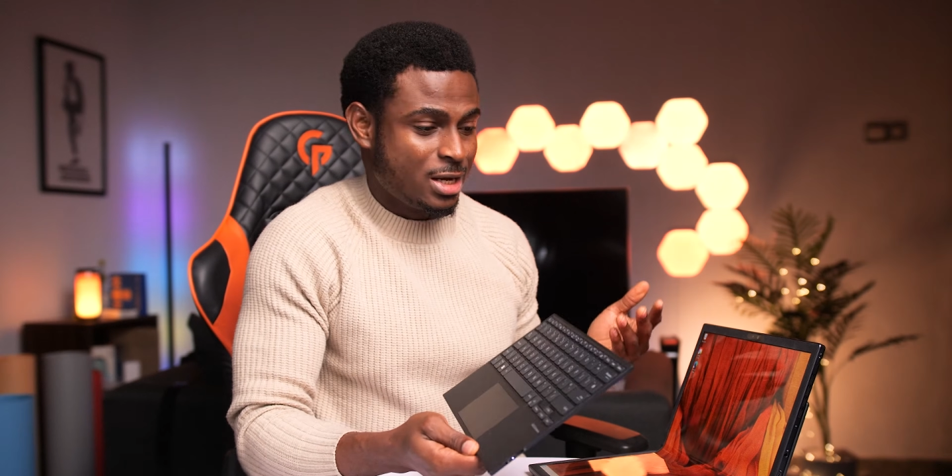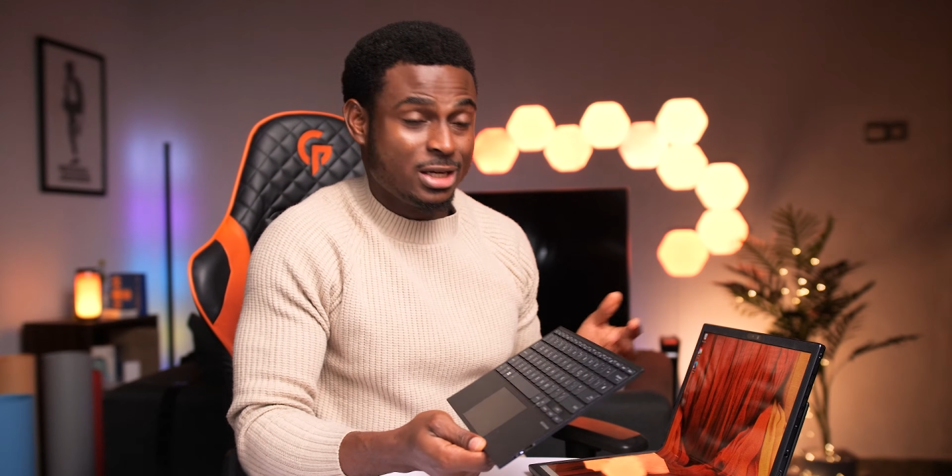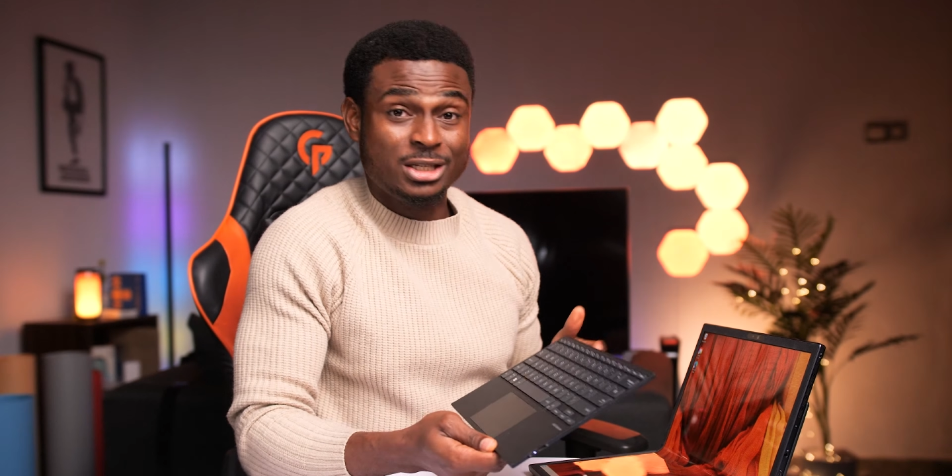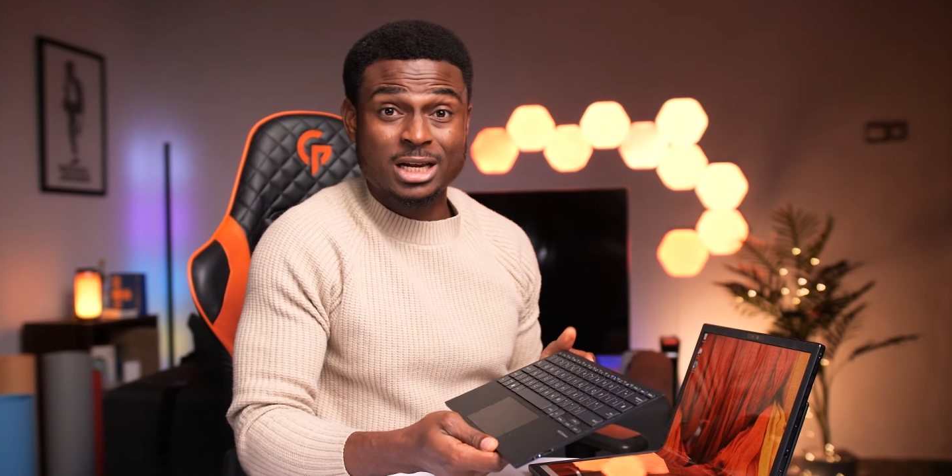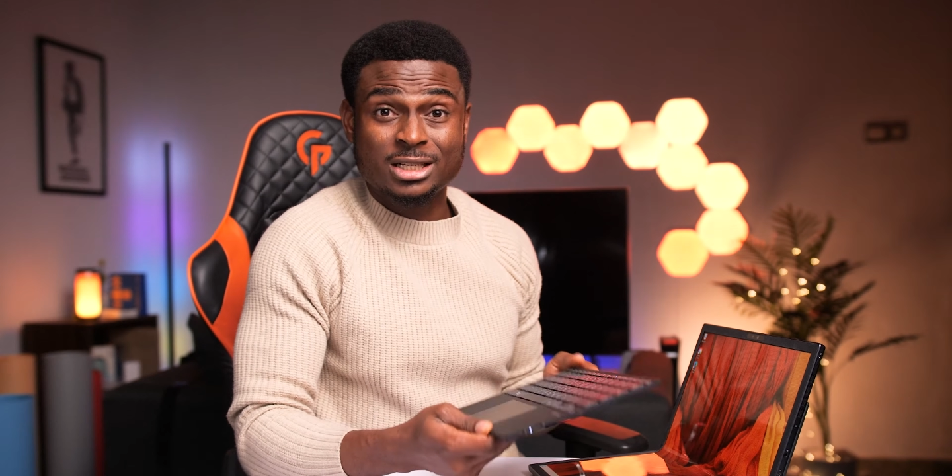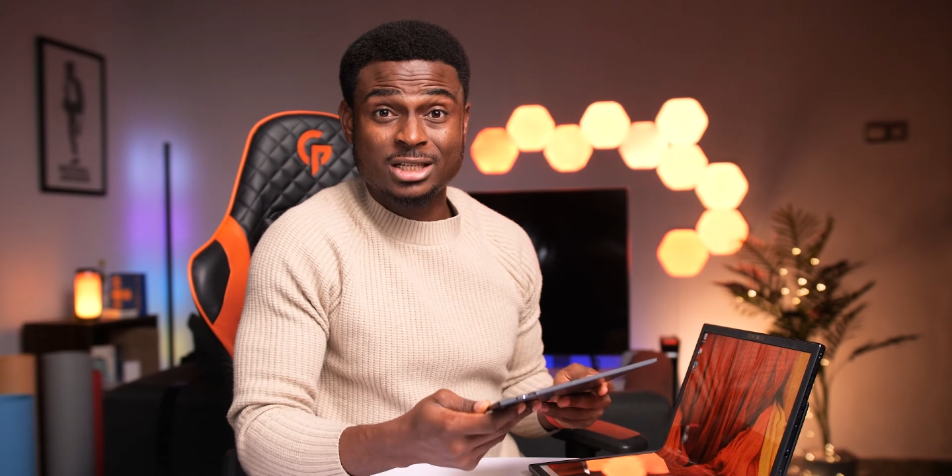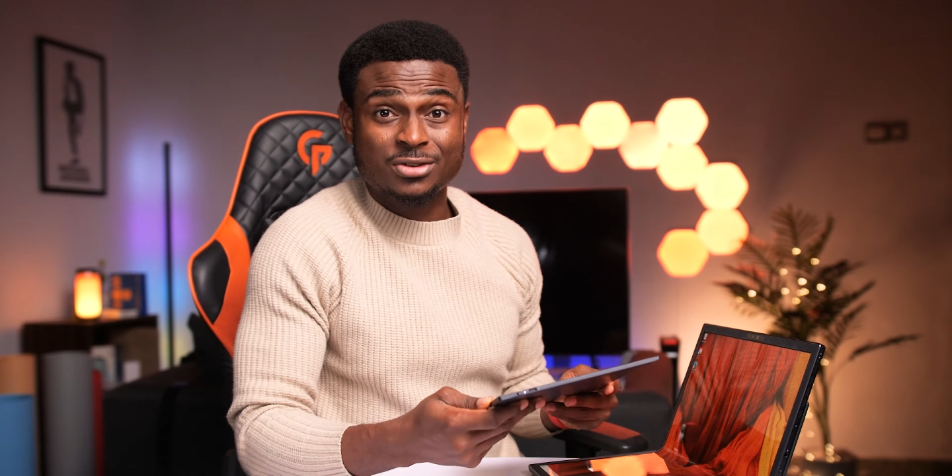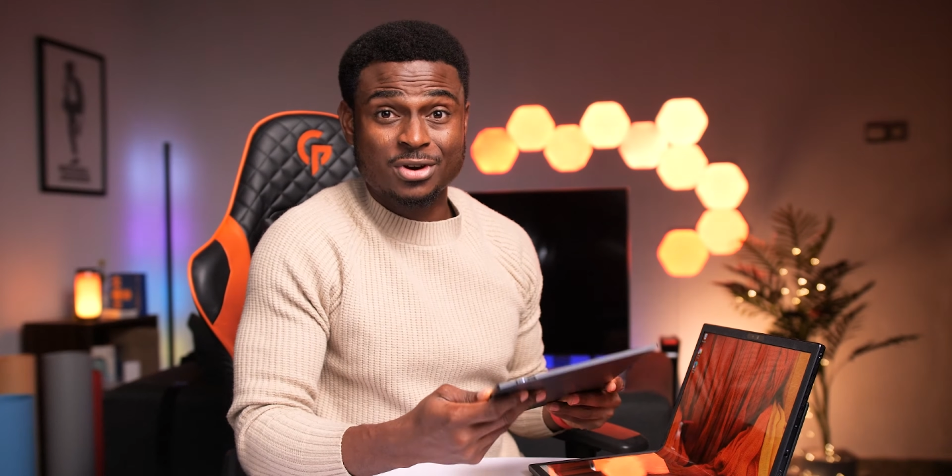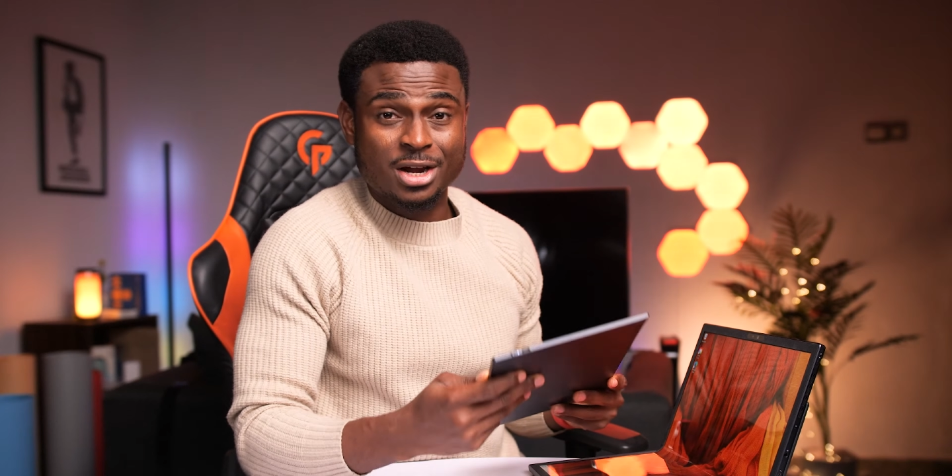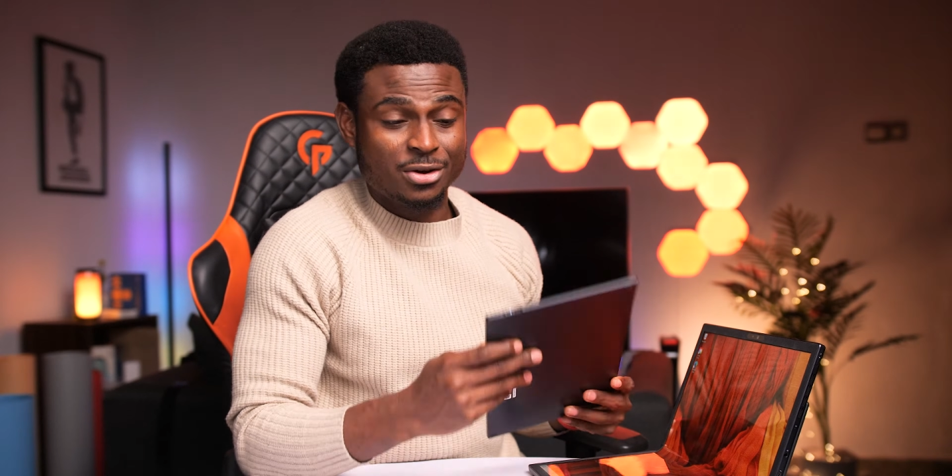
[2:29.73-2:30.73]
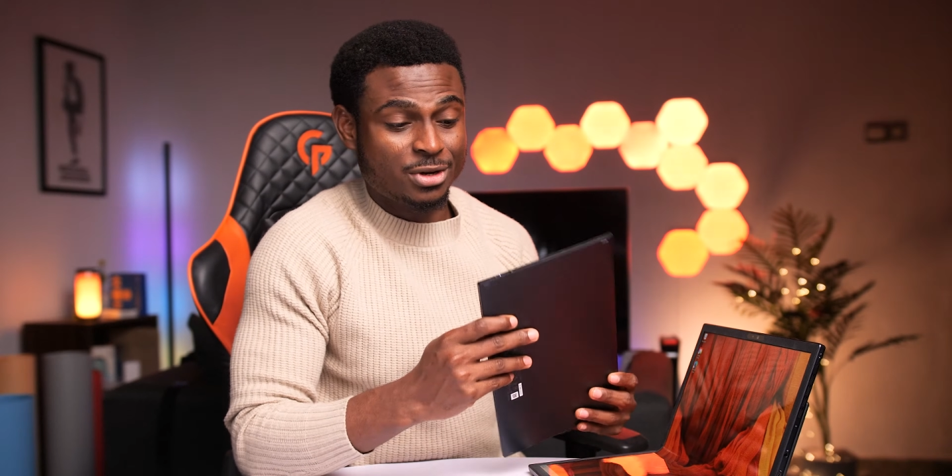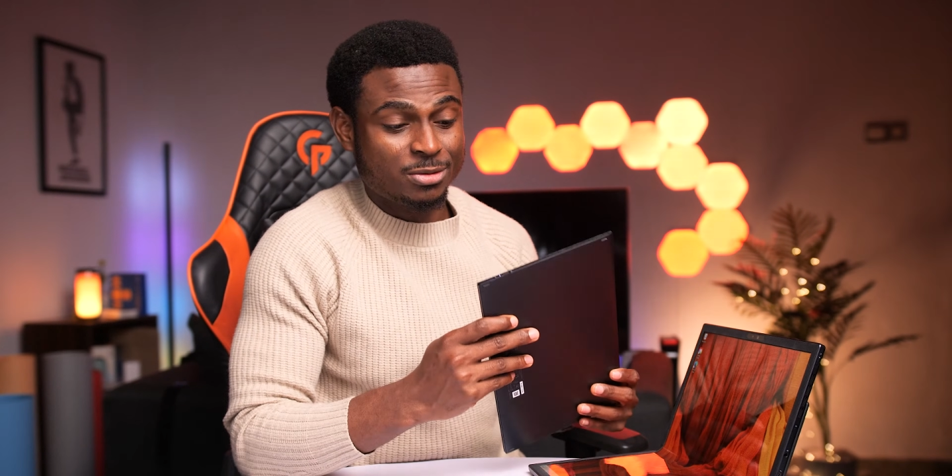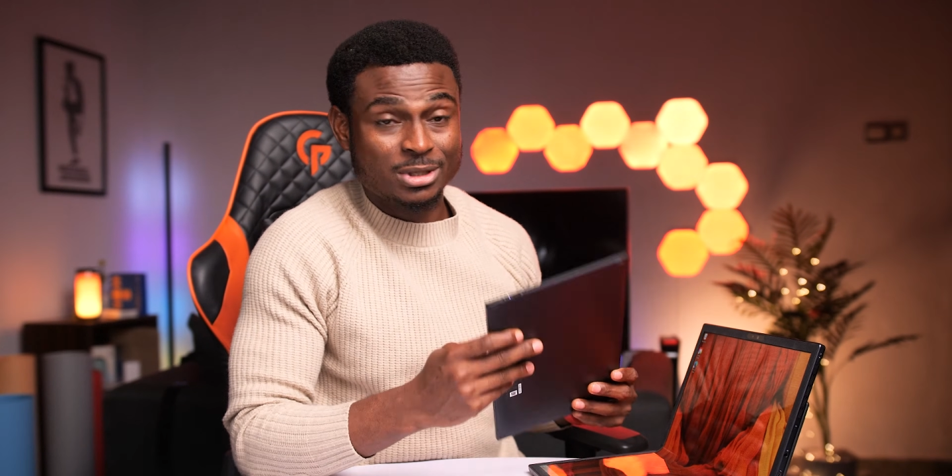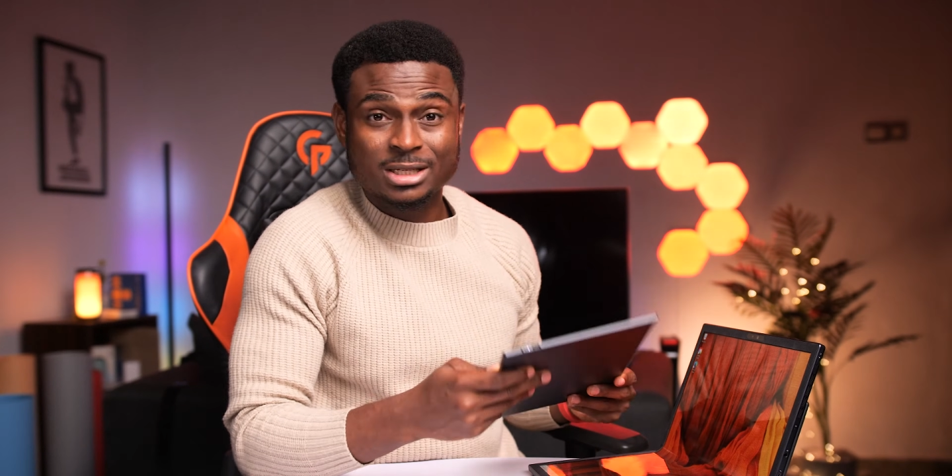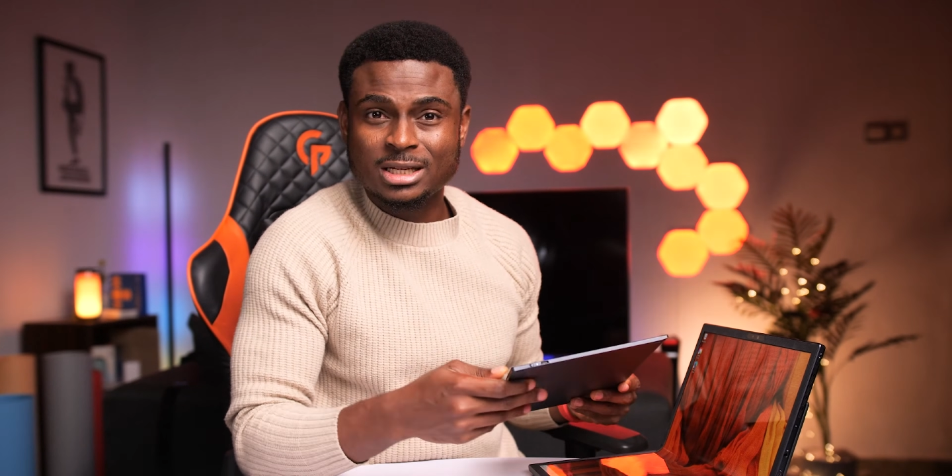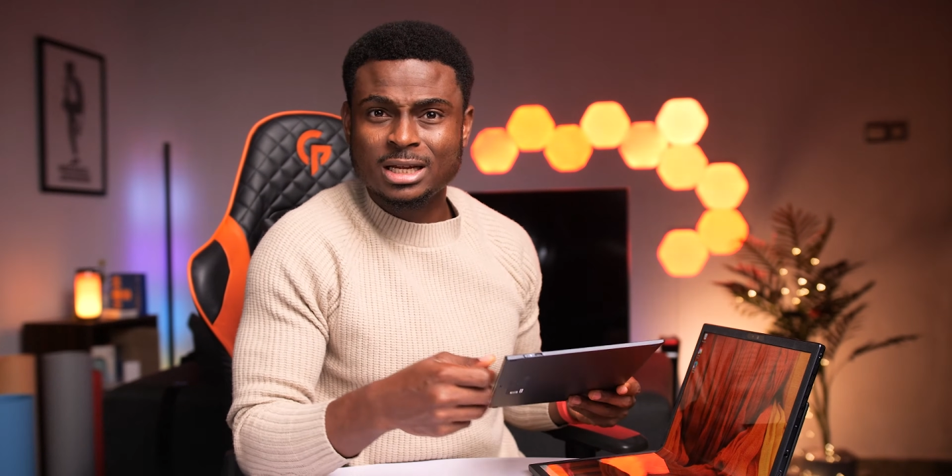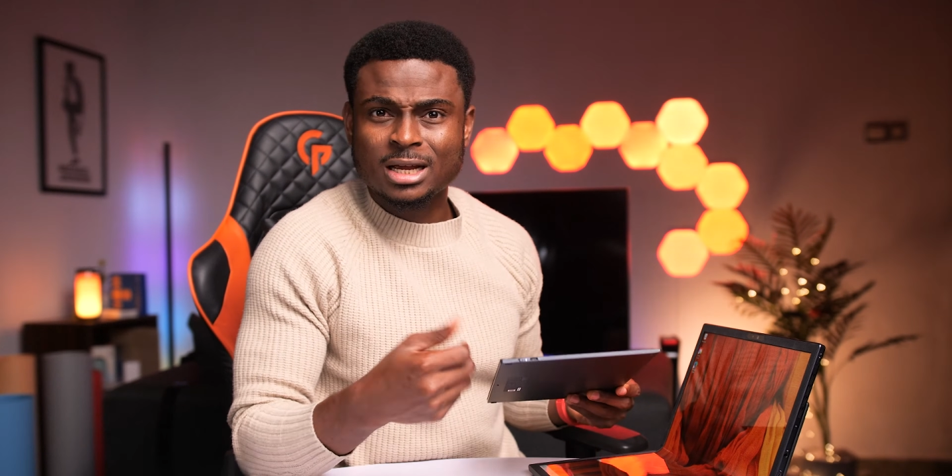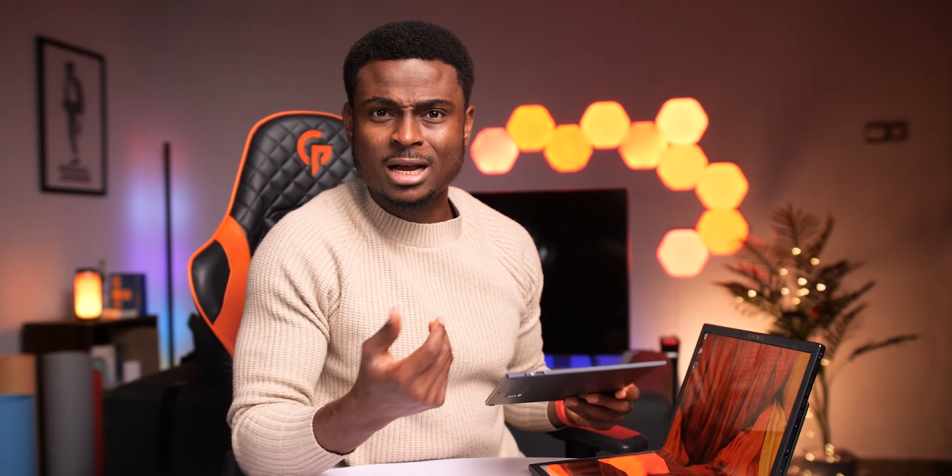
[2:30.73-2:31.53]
It charges via USB-C